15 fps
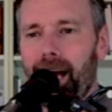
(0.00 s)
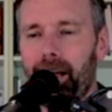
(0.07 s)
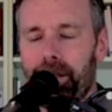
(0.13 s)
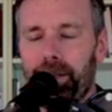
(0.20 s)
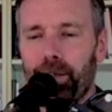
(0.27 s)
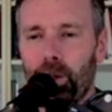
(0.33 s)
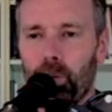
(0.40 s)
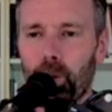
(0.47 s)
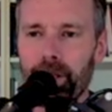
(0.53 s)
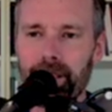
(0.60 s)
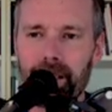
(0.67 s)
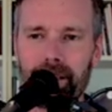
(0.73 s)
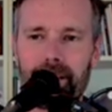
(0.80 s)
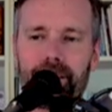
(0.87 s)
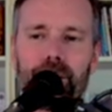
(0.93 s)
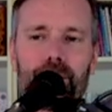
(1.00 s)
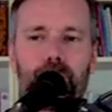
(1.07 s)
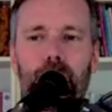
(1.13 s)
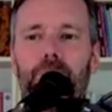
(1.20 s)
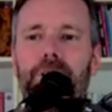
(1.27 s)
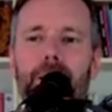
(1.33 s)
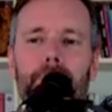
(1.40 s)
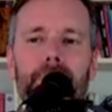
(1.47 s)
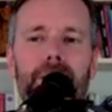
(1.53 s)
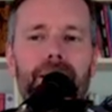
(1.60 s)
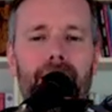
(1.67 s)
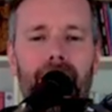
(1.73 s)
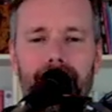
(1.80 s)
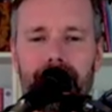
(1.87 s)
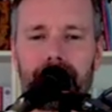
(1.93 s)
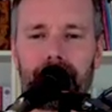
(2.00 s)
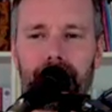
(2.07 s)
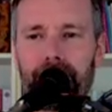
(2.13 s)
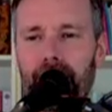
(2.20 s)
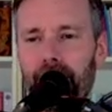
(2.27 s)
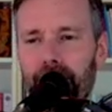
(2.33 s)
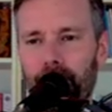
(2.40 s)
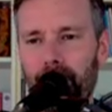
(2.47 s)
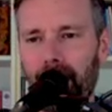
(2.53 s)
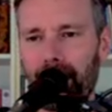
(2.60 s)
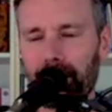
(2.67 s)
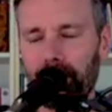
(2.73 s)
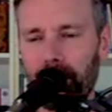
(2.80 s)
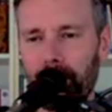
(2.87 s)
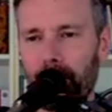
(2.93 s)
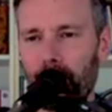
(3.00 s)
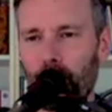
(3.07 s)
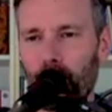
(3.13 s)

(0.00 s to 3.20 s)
wouldn't it be nice if we had a little bit more